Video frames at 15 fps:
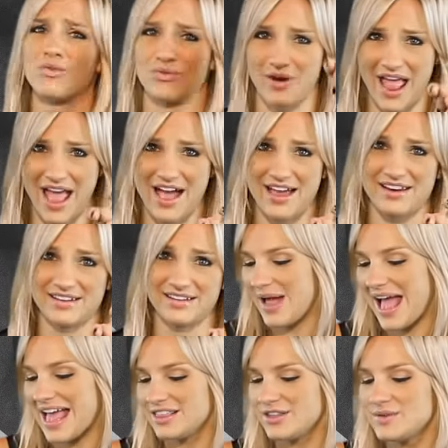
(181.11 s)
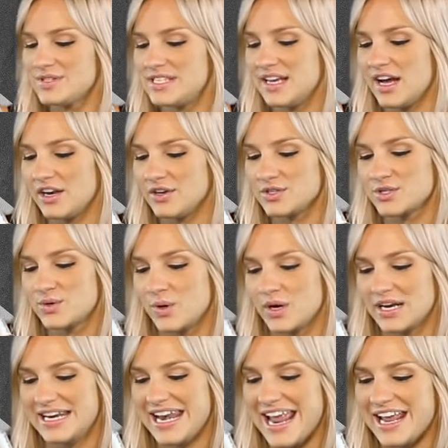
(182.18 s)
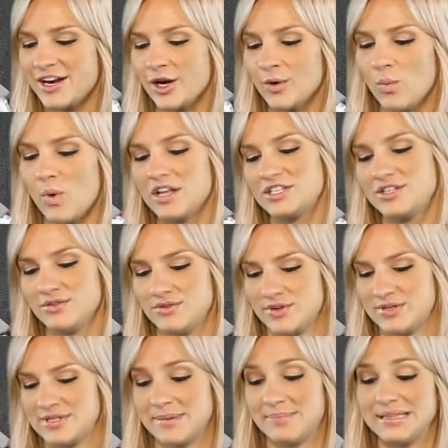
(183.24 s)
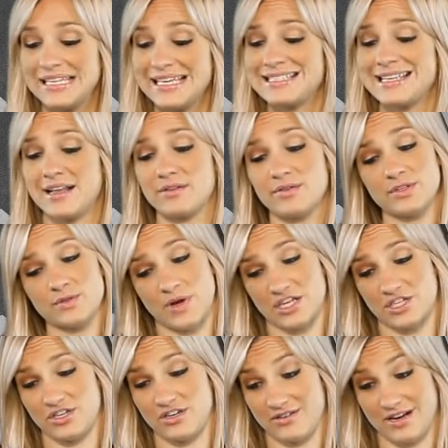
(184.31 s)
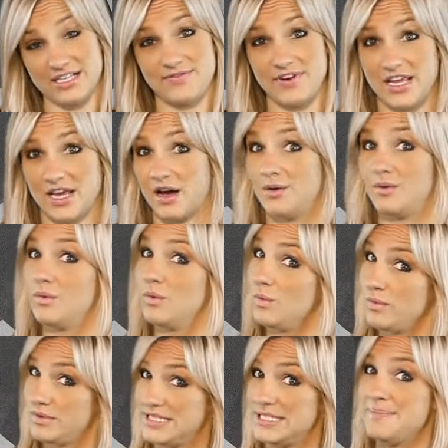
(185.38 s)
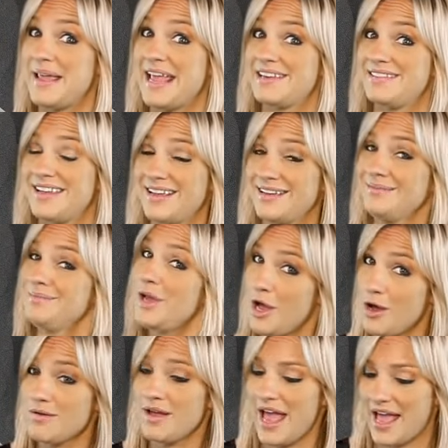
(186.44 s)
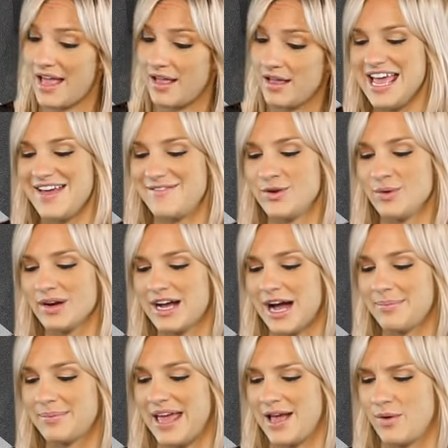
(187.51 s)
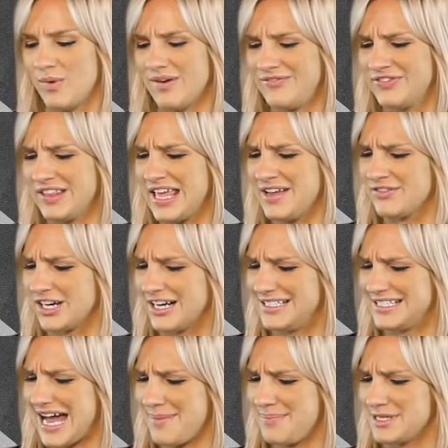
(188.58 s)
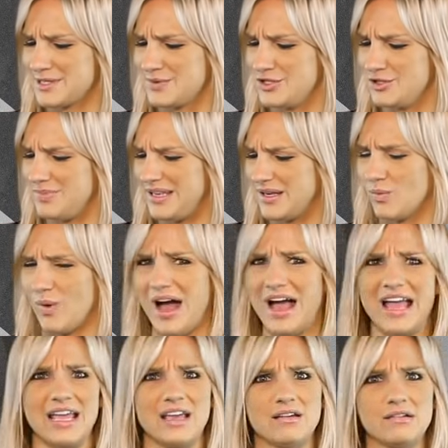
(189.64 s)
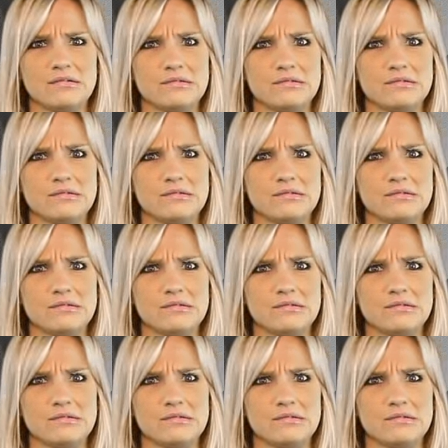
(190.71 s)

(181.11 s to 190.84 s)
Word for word: Rad. At Lucy underscore Anator one two three said, please answer this question in your next video. Demanding? Okay. If you were a cupcake, what flavor and toppings would you be and why?